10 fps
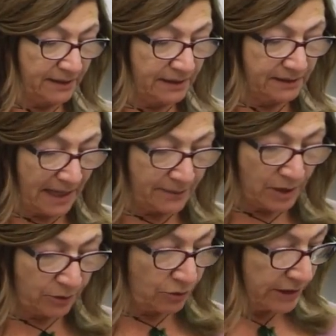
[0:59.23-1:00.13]
and Intent
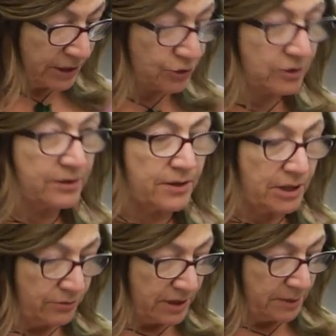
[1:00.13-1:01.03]
Recognition,
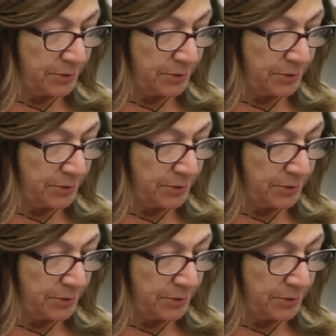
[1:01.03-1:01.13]
Theory